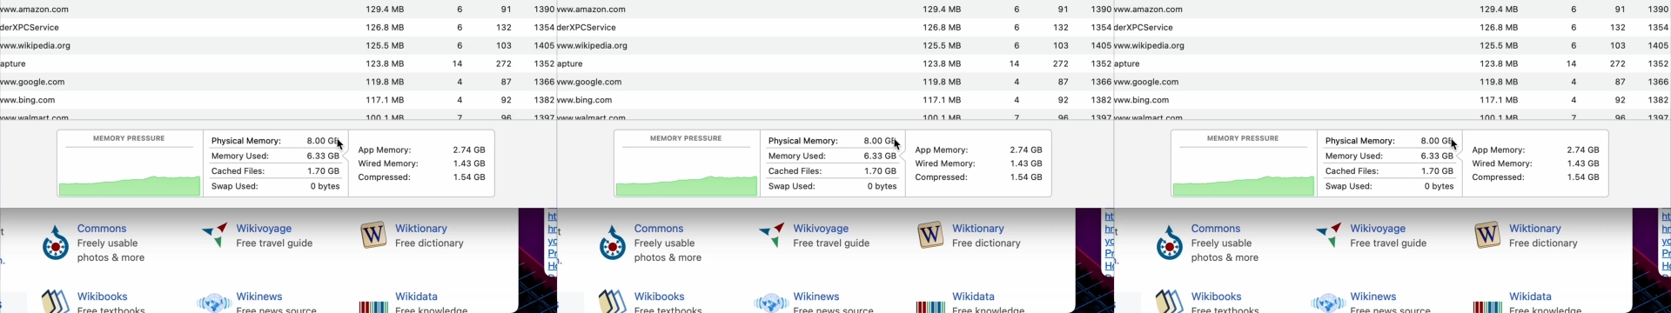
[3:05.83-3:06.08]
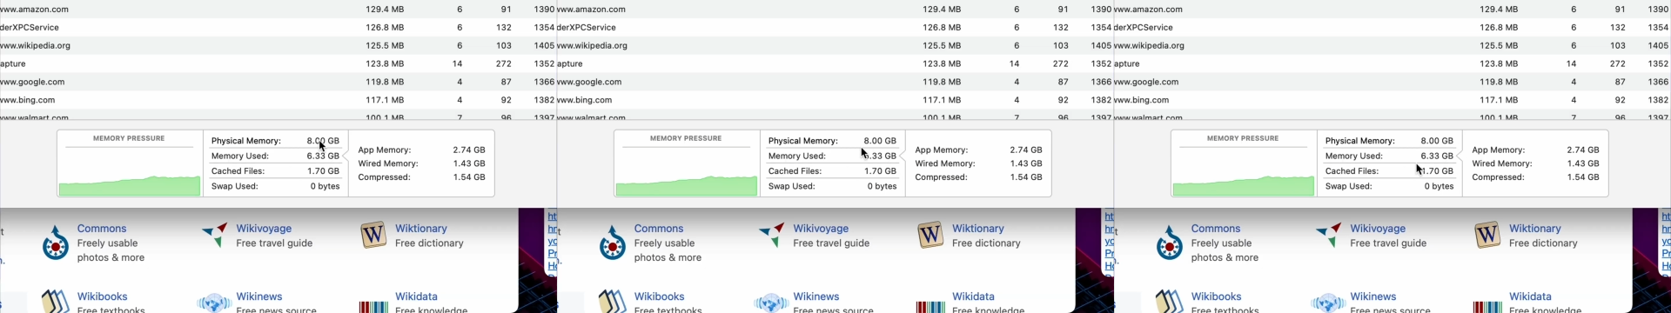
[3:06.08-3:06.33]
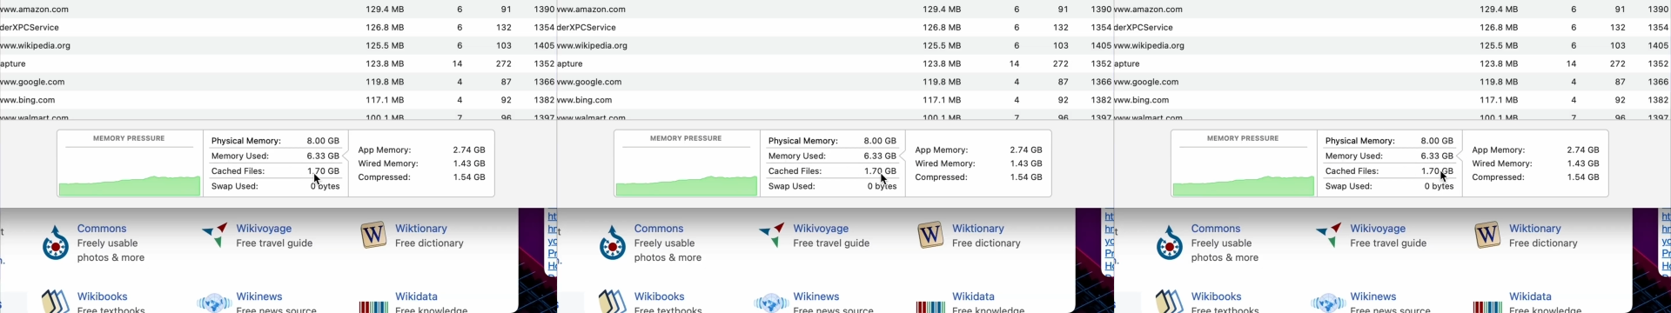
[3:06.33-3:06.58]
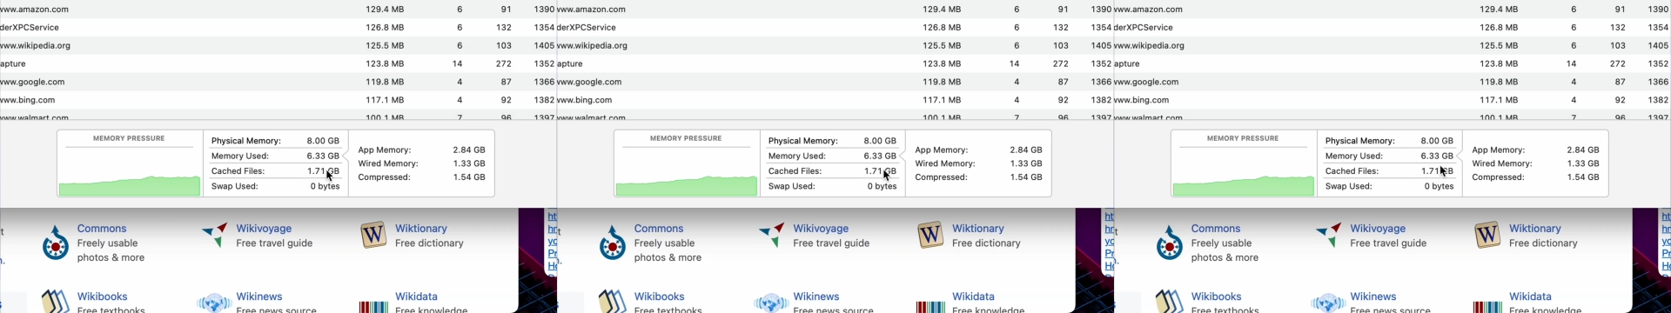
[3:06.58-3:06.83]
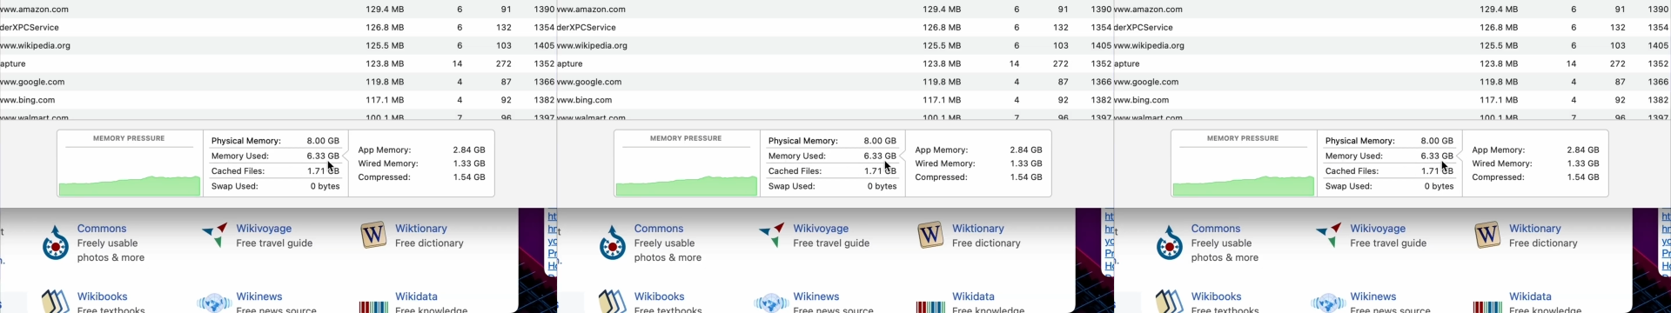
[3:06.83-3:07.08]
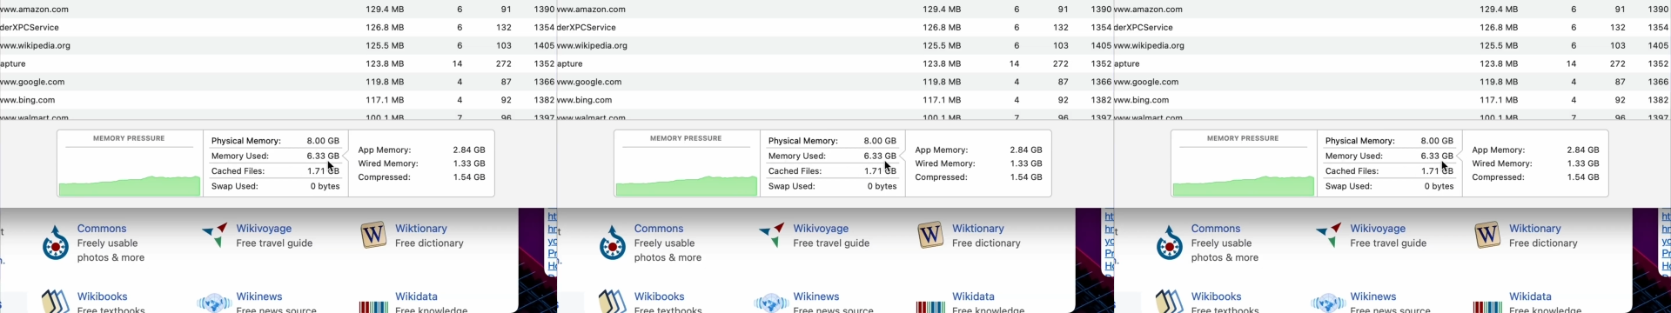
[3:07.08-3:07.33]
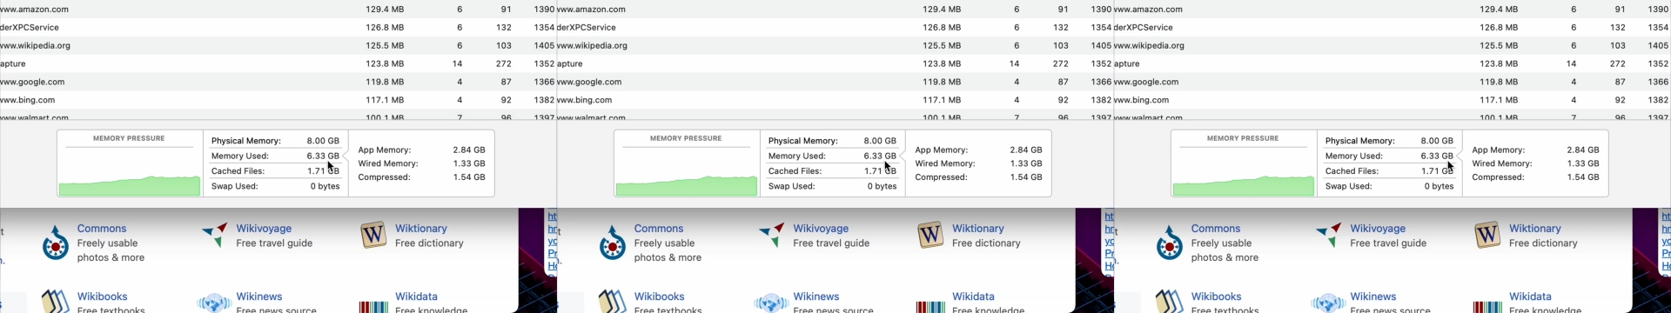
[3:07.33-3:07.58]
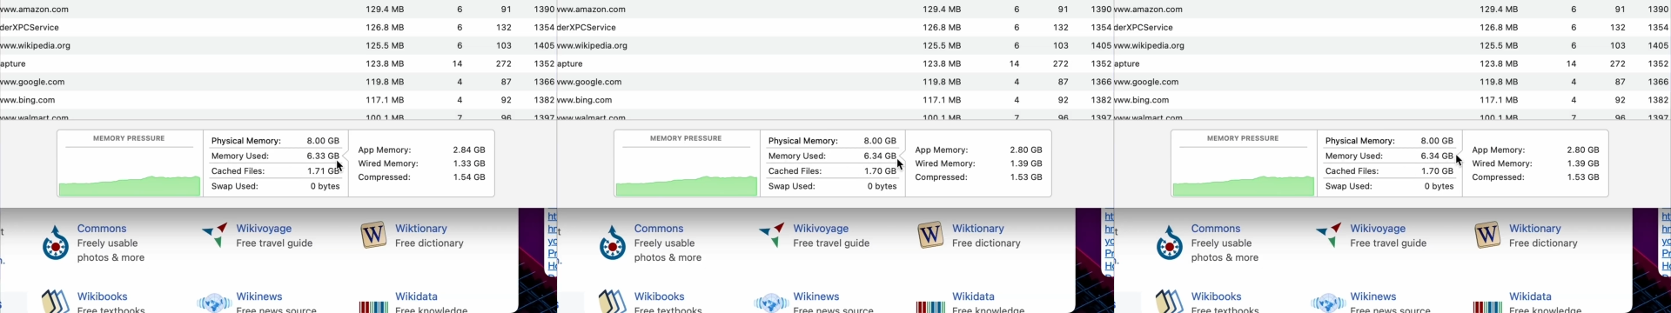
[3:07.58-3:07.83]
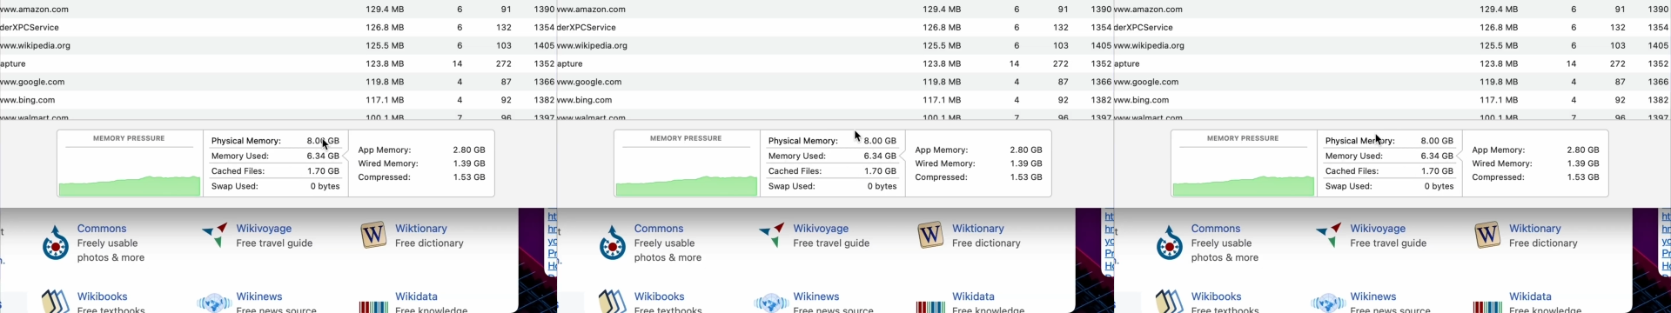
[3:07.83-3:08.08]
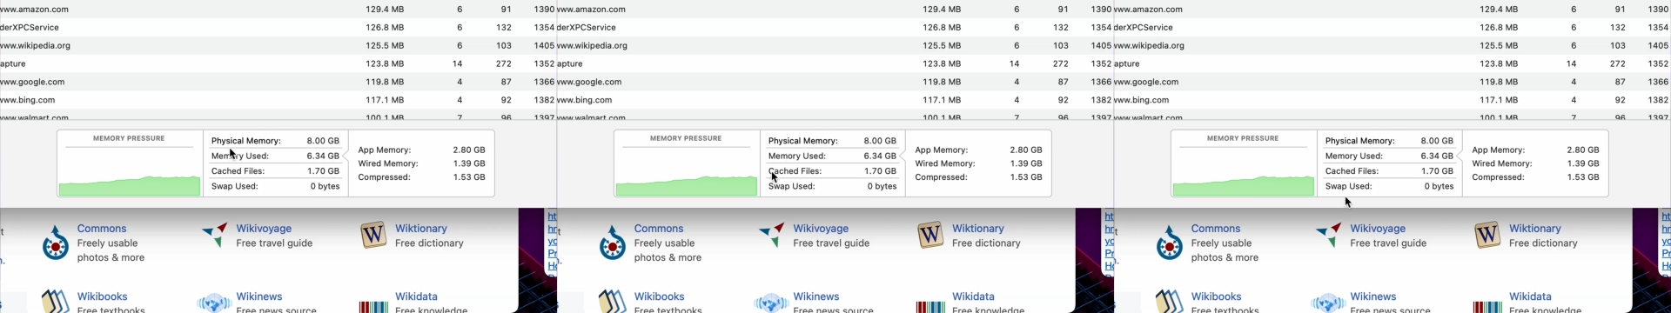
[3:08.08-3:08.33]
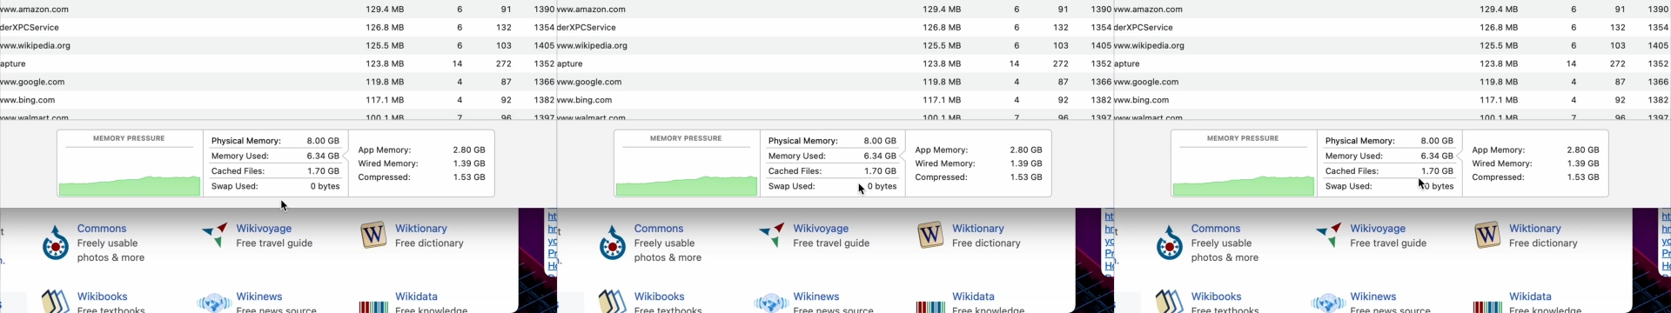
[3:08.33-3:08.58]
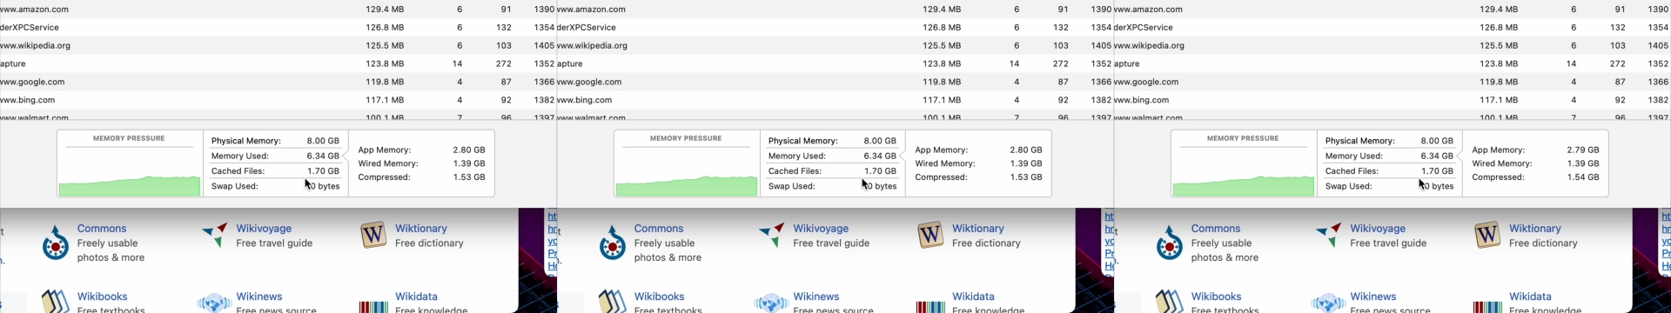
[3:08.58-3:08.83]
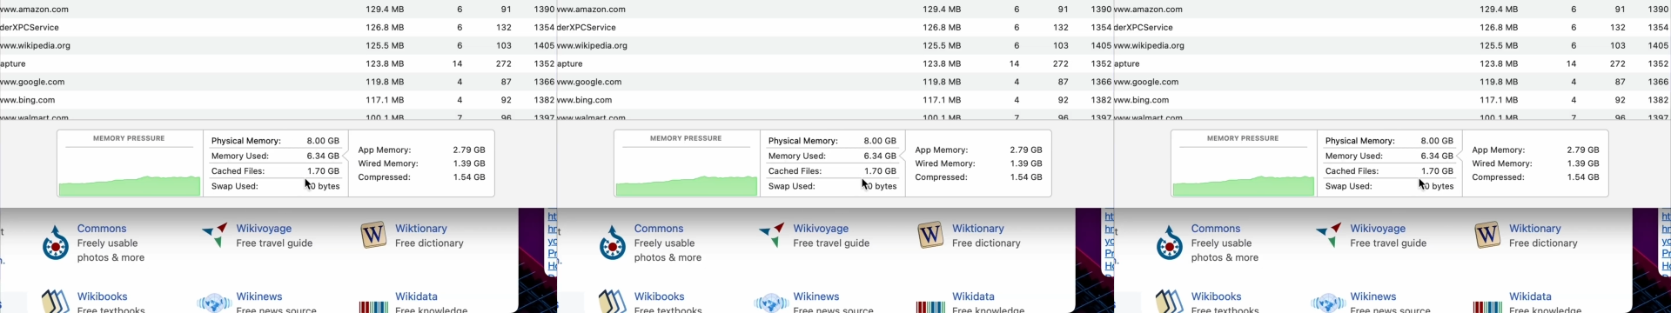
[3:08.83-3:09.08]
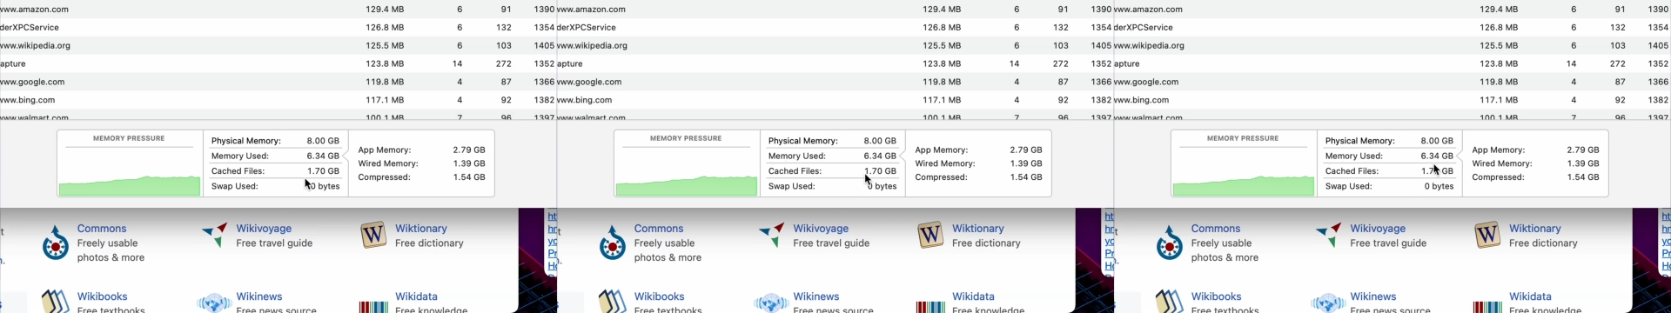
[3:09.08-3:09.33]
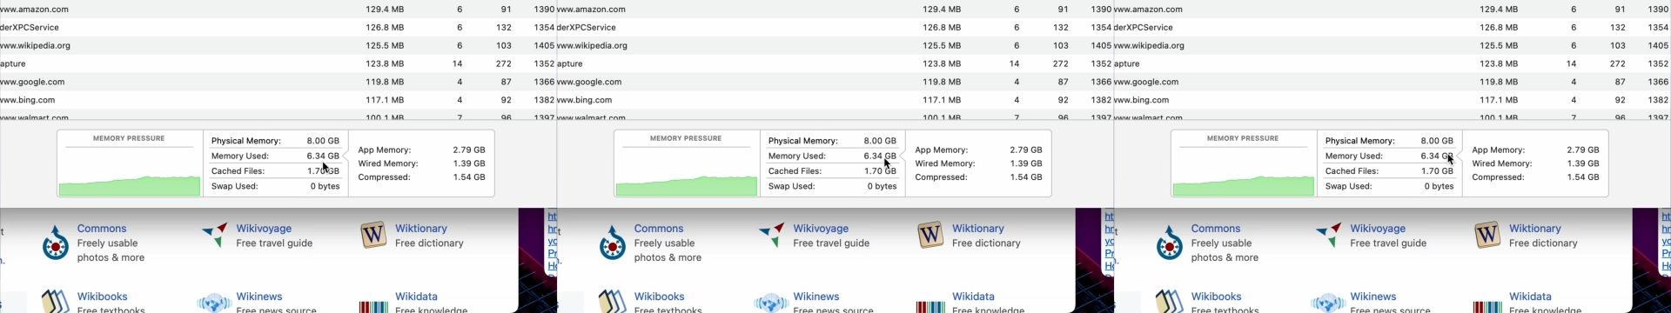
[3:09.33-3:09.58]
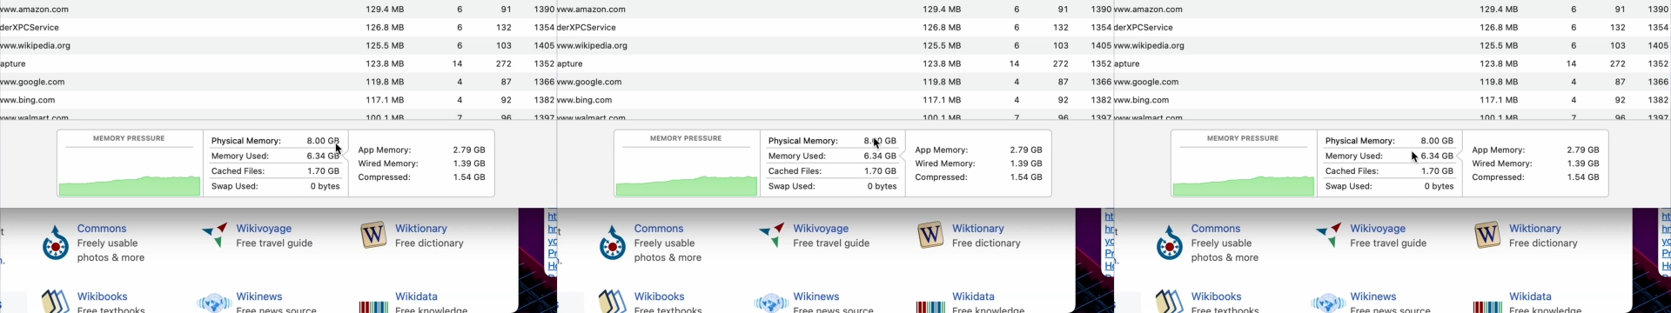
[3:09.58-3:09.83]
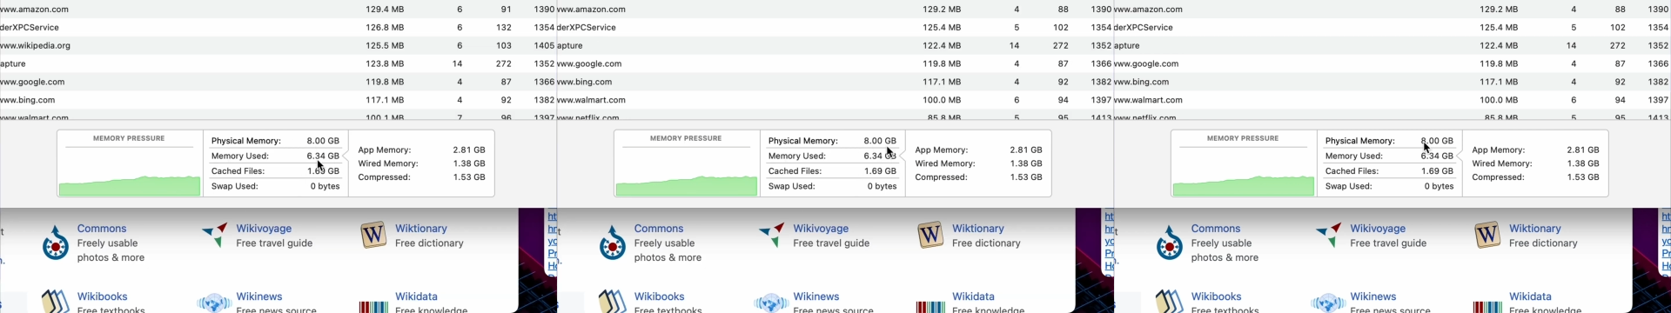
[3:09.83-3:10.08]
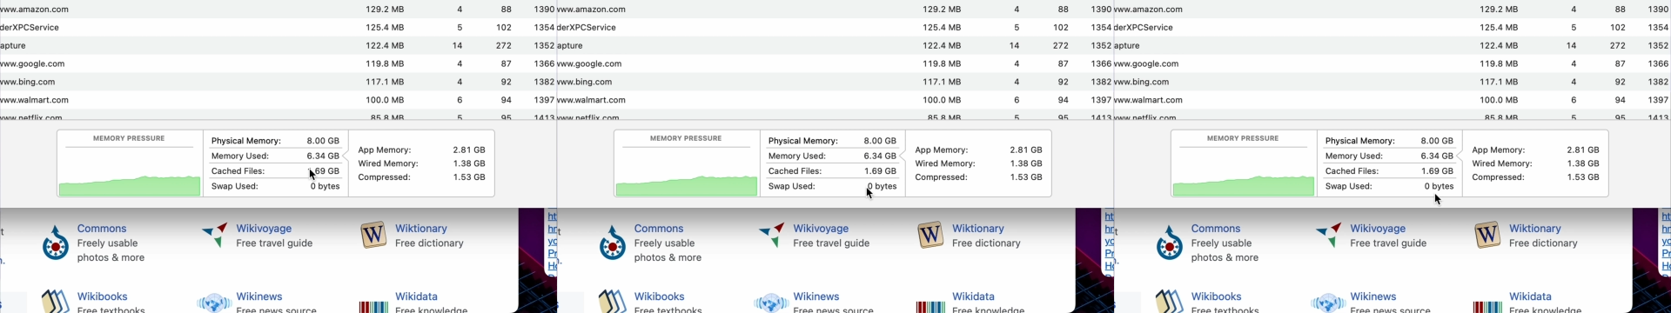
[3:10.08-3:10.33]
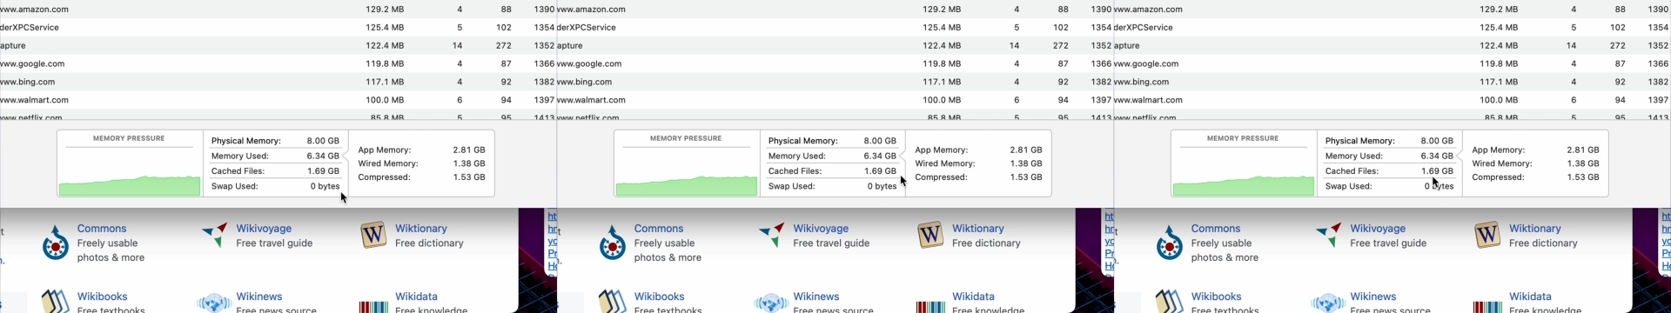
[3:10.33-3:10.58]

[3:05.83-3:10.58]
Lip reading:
Nobody's mouth can be seen.